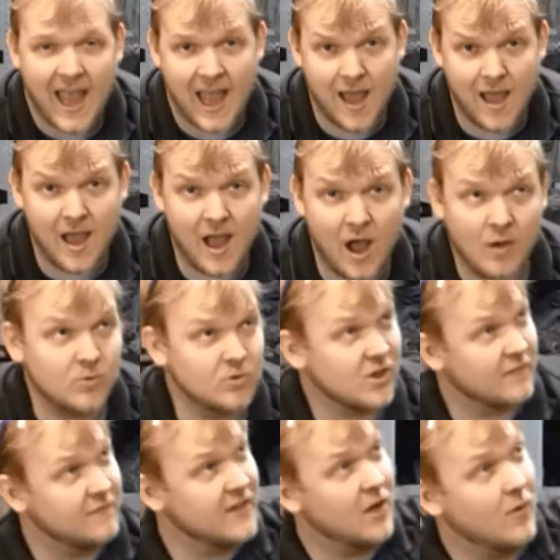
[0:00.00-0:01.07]
I will
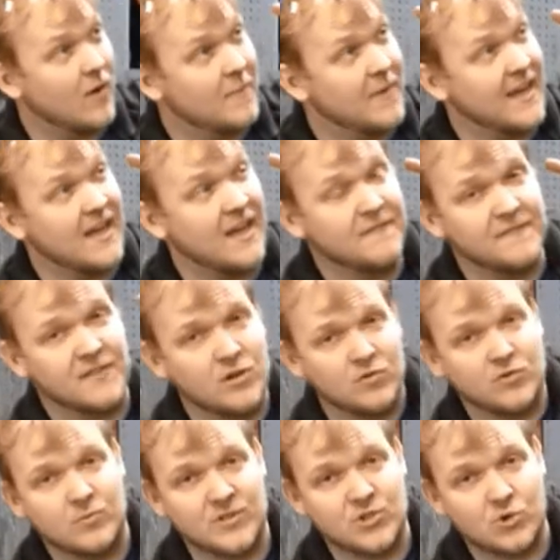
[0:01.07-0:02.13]
chuck a video up here for
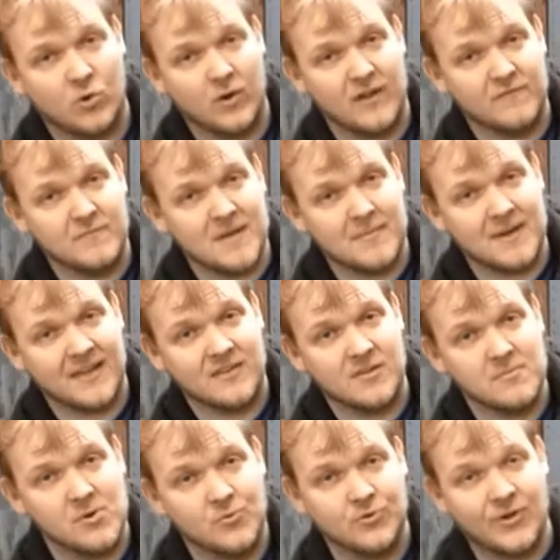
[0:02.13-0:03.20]
you to enjoy of me making
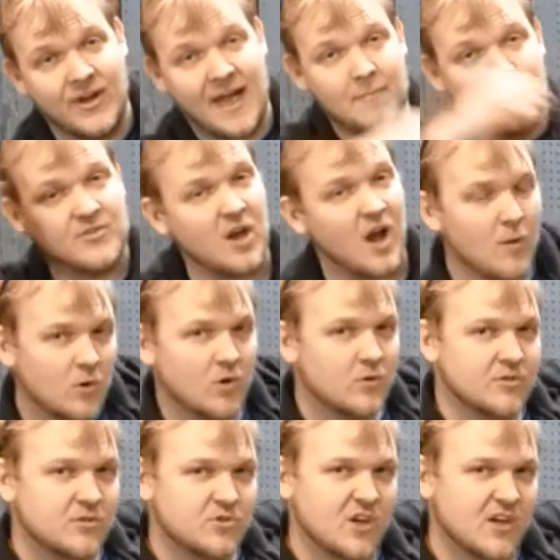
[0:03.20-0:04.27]
the Mjolnir hammers. I will
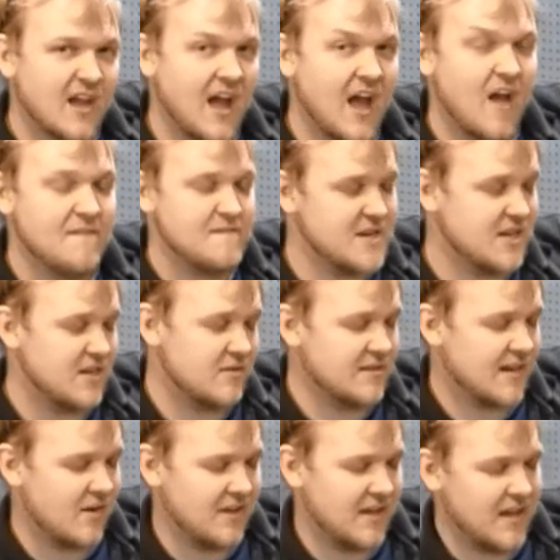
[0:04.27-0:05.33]
also chuck a video
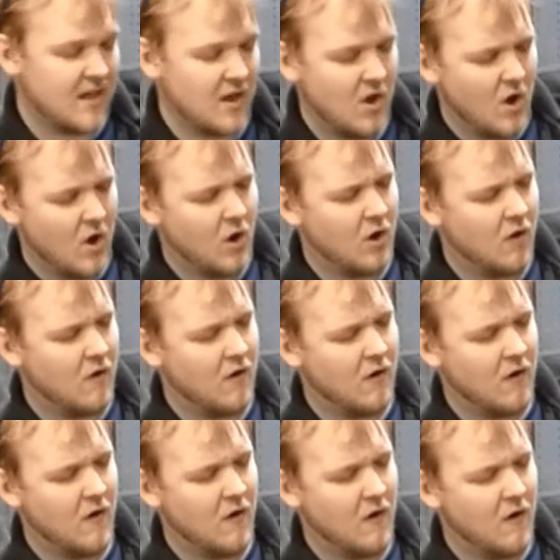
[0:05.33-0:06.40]
down here
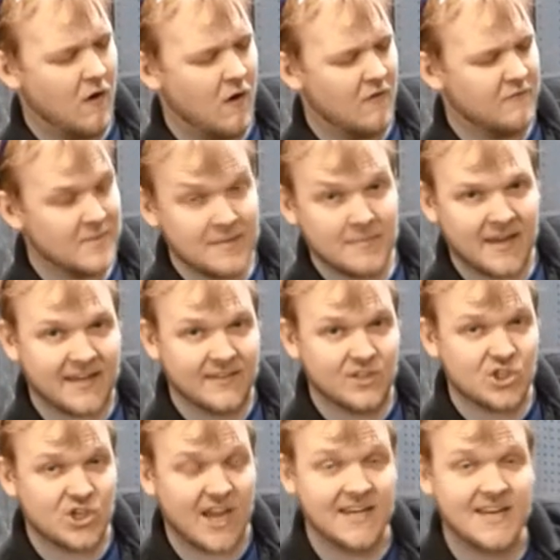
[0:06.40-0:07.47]
of me making
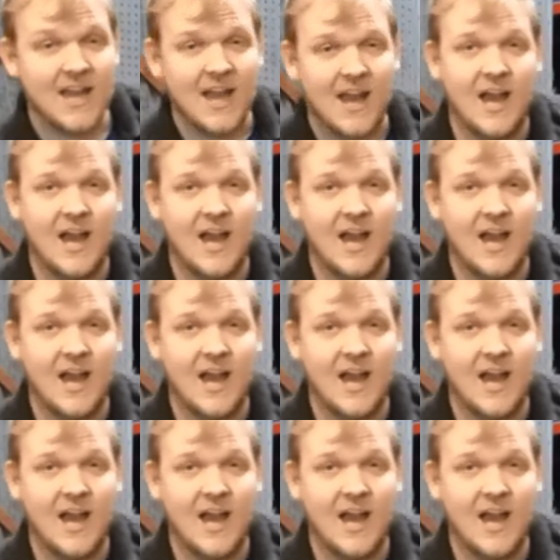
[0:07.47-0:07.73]
a chain.